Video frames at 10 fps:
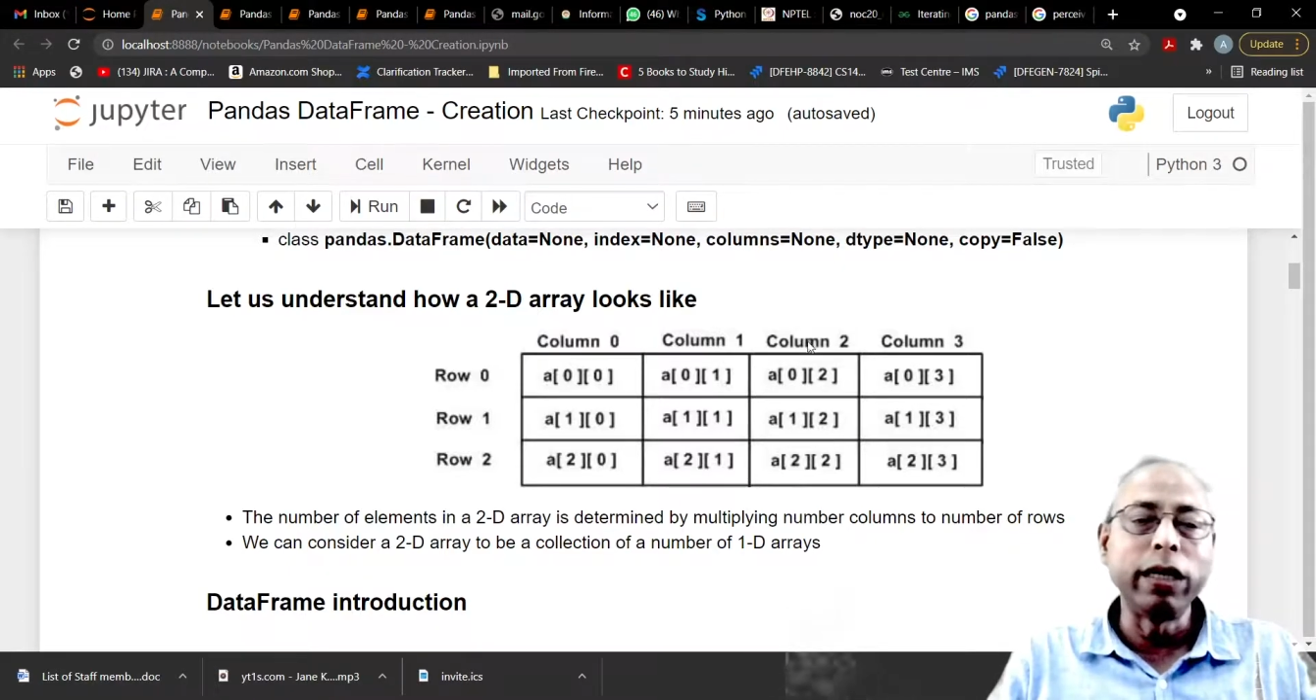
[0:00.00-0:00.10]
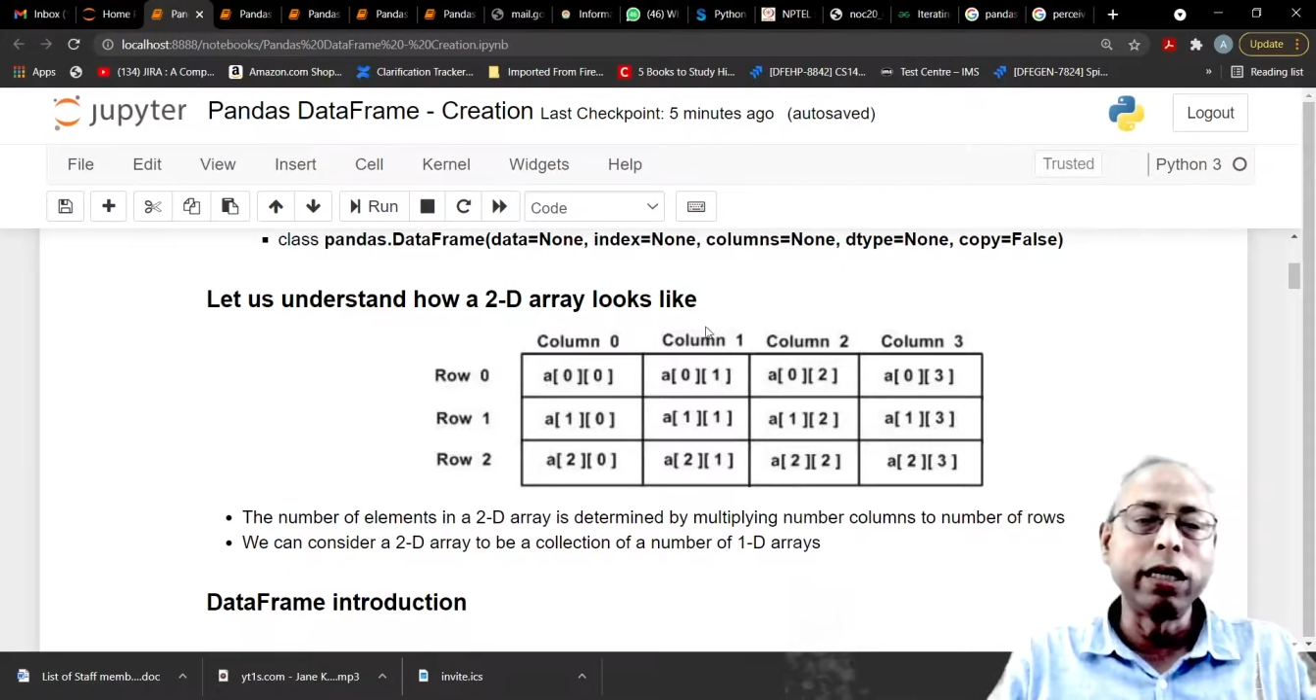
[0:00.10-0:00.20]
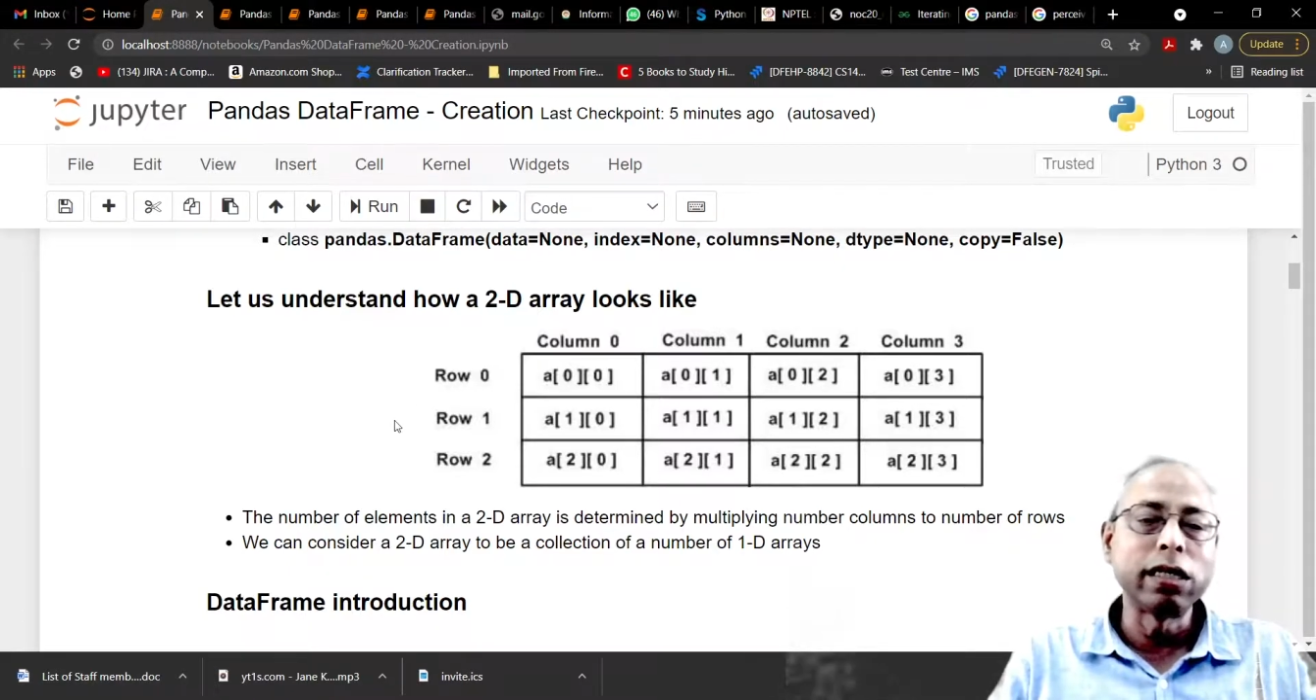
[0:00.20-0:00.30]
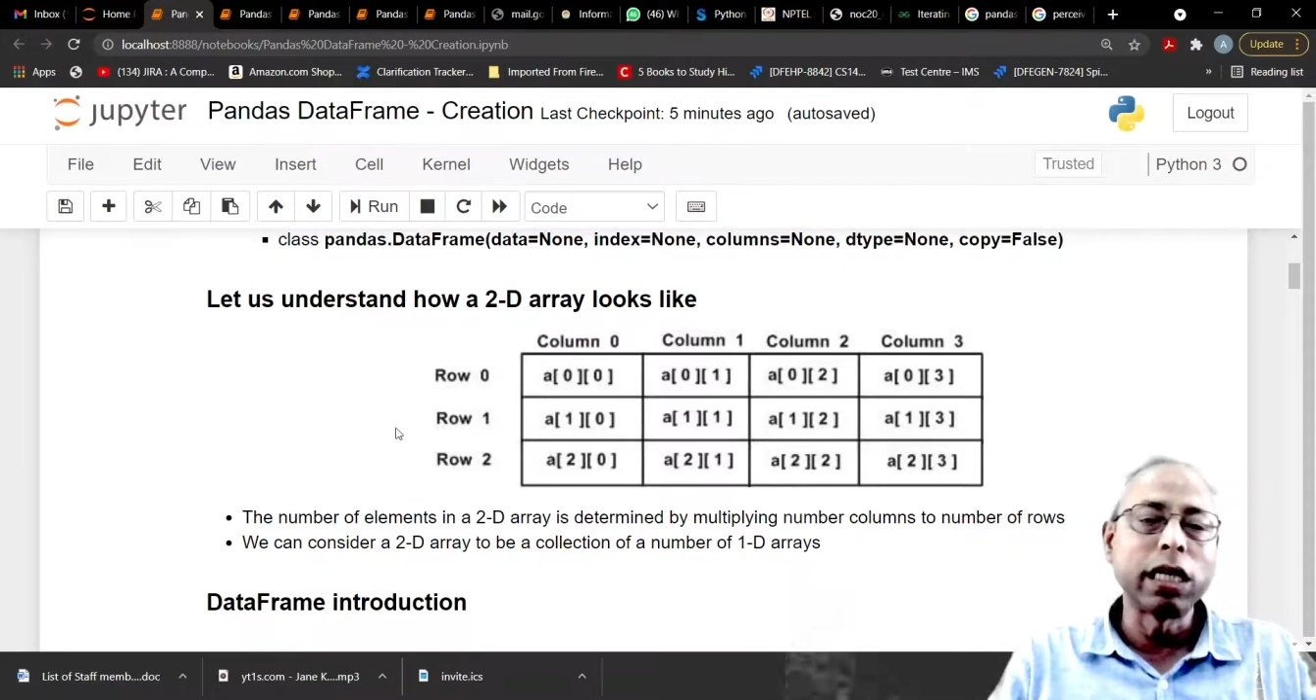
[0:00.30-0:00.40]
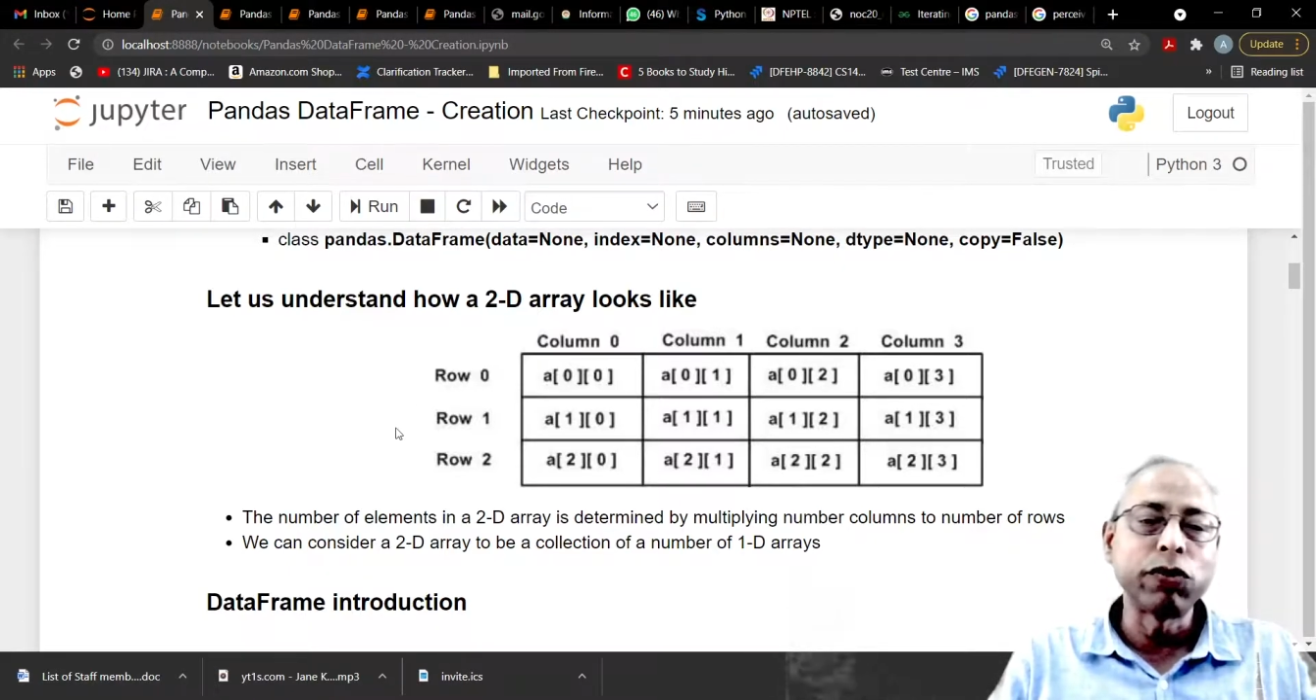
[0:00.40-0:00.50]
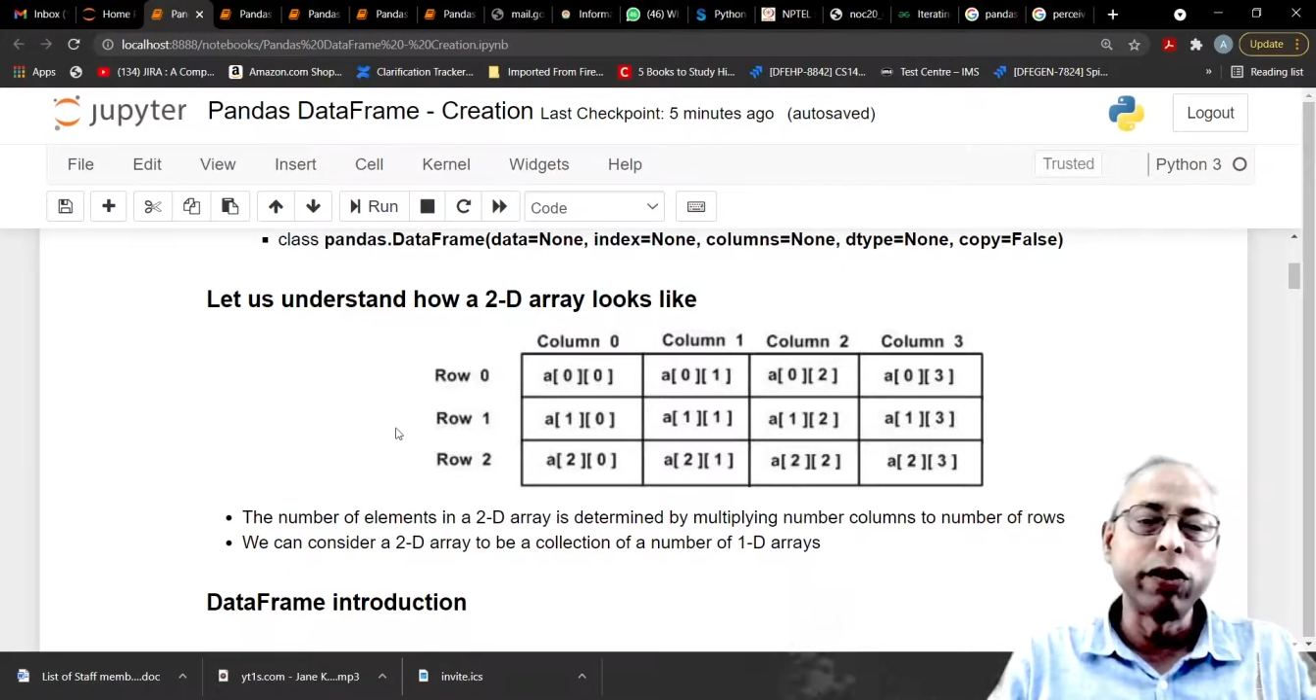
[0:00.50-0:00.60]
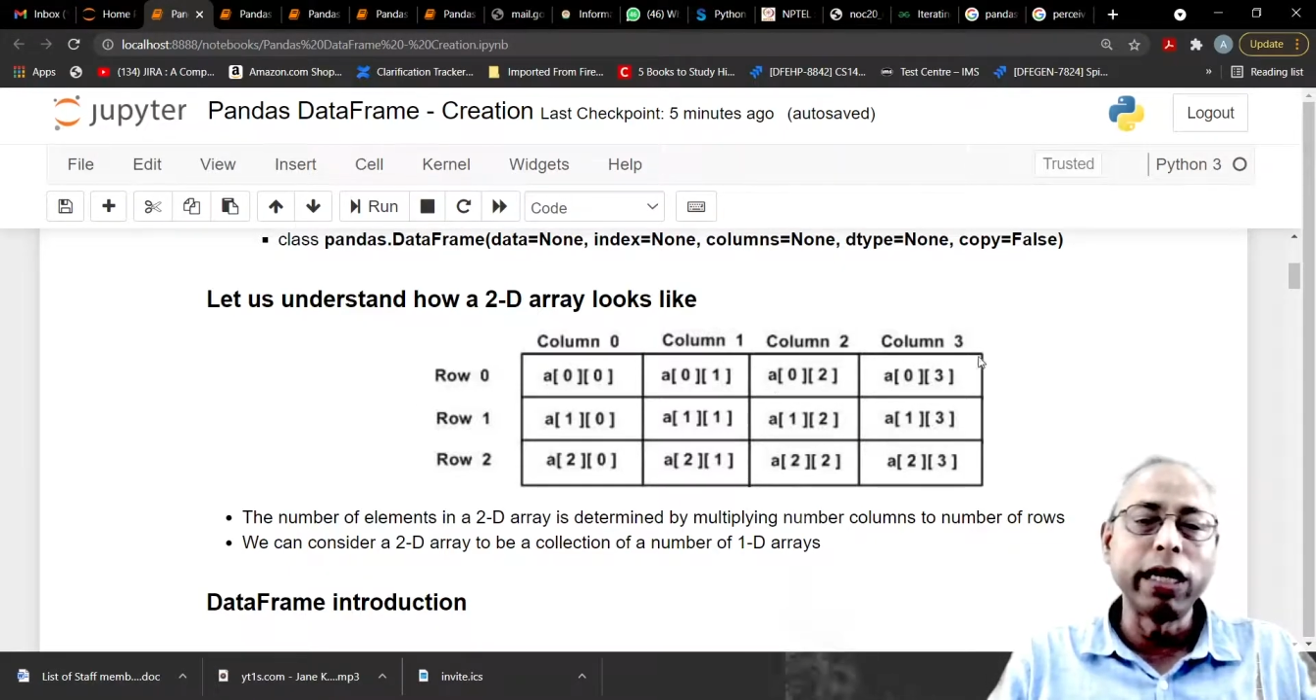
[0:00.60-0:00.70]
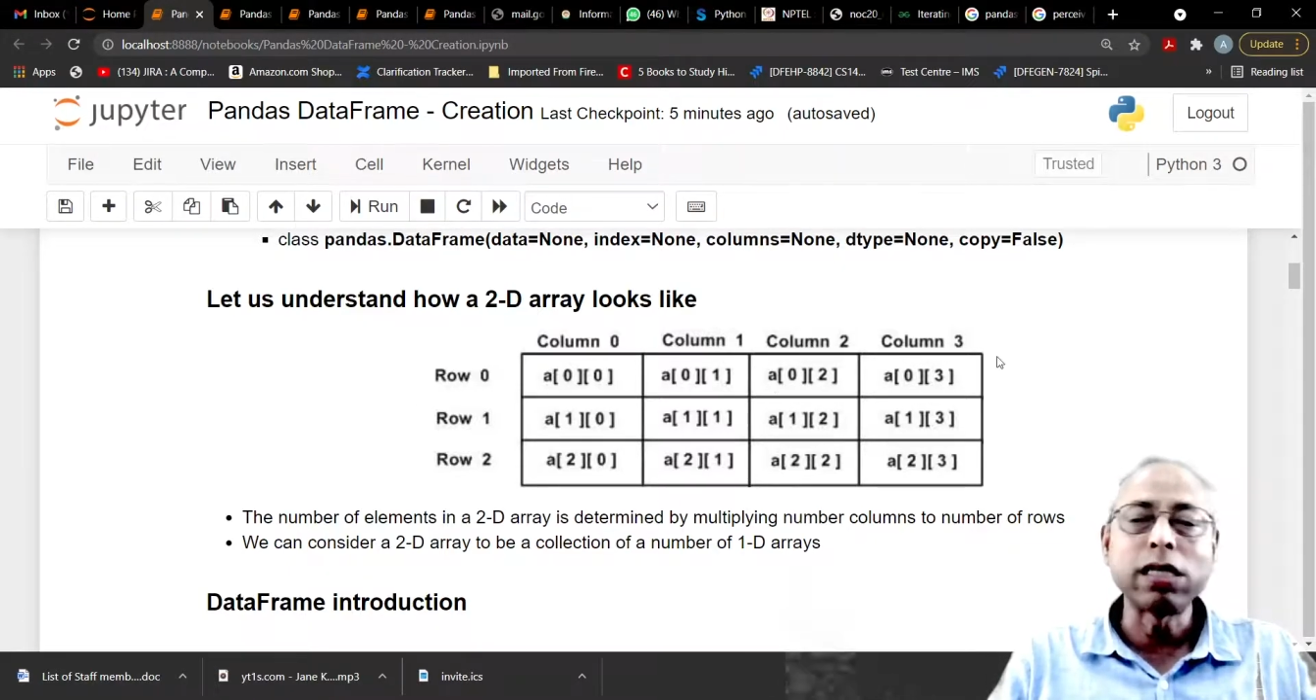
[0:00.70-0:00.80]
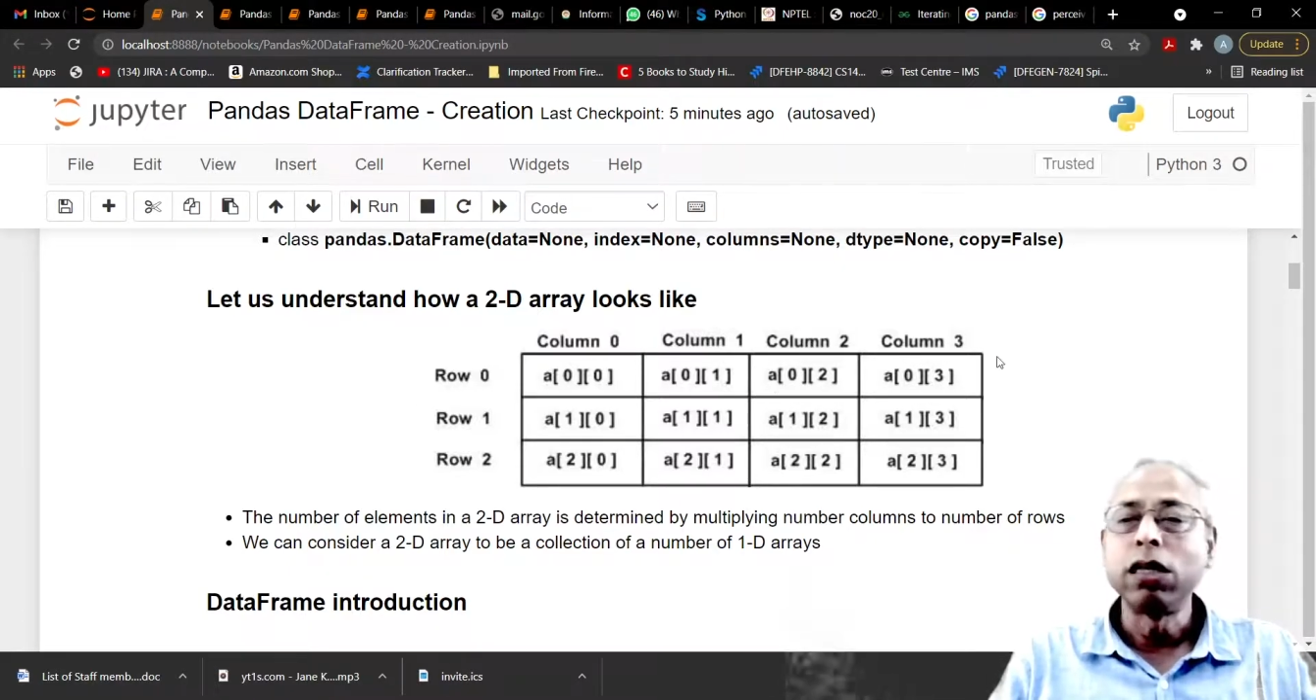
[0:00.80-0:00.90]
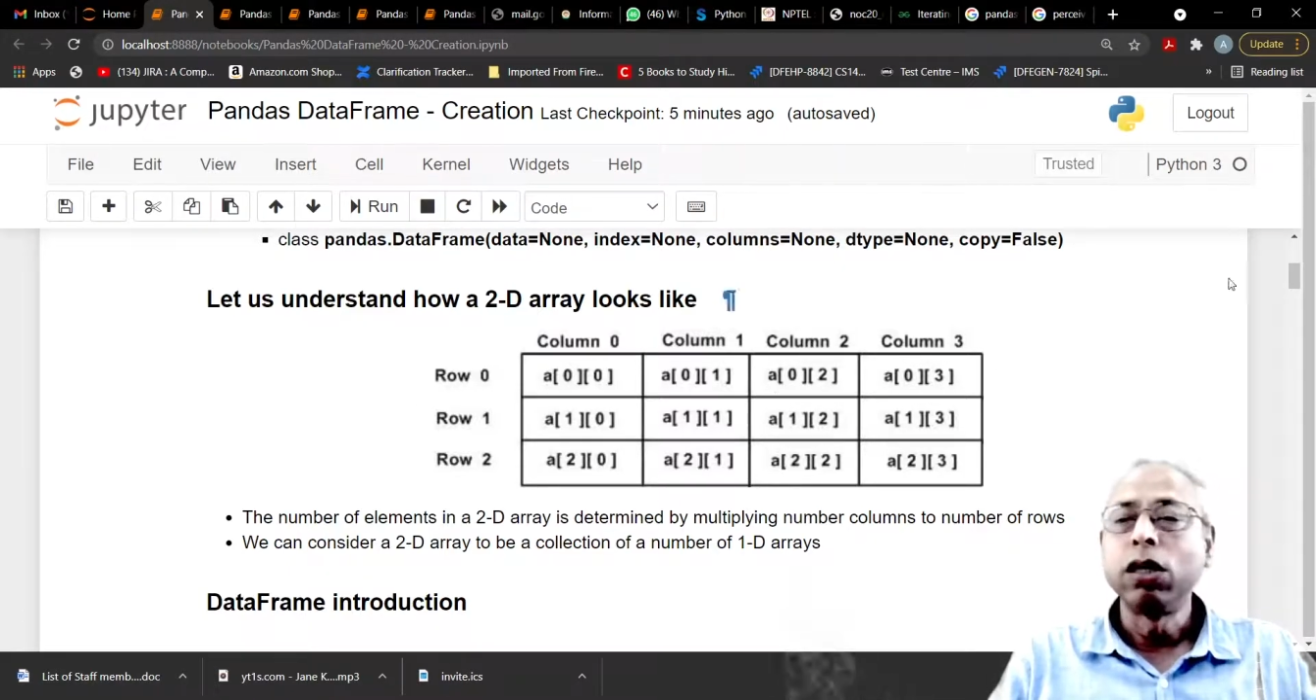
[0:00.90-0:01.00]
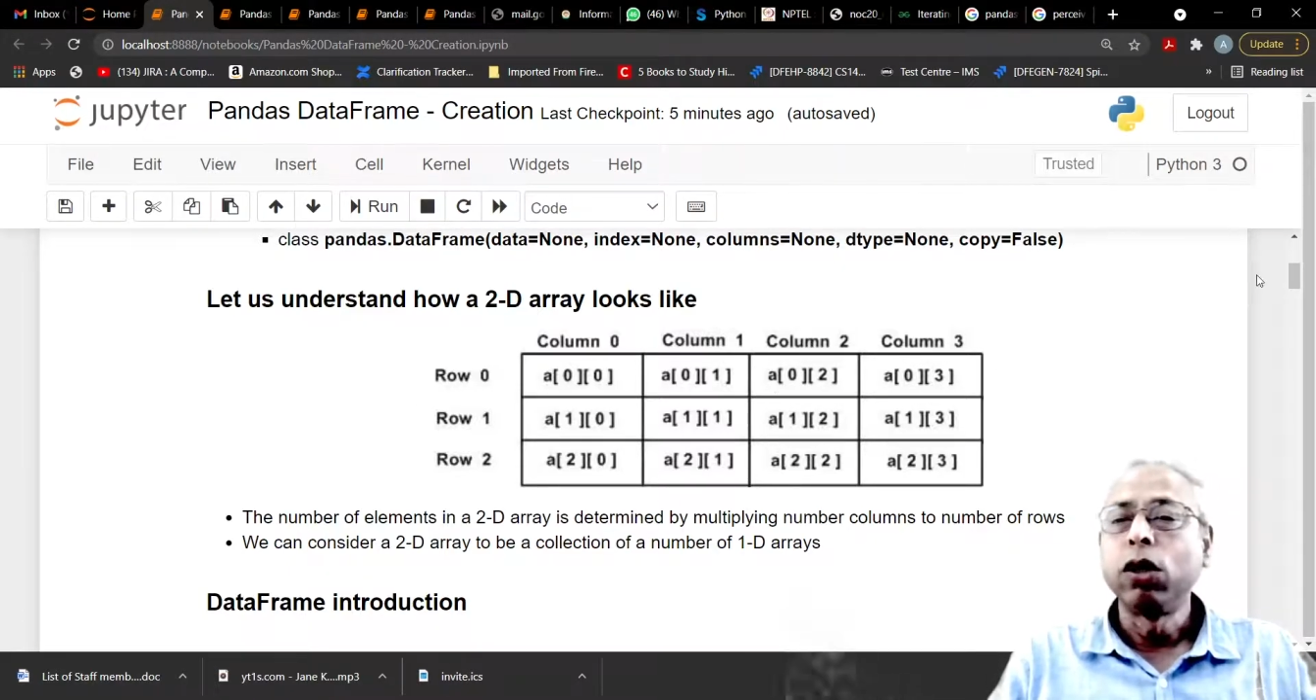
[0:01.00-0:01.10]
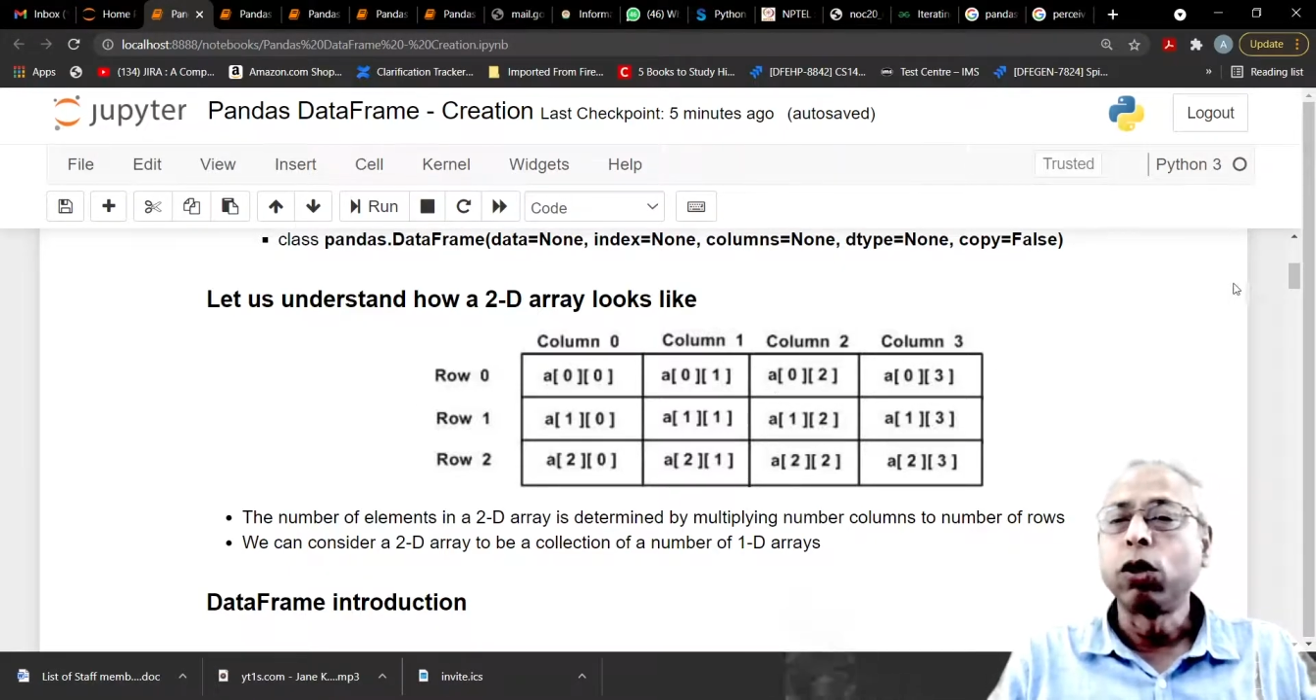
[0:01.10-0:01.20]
headers as well as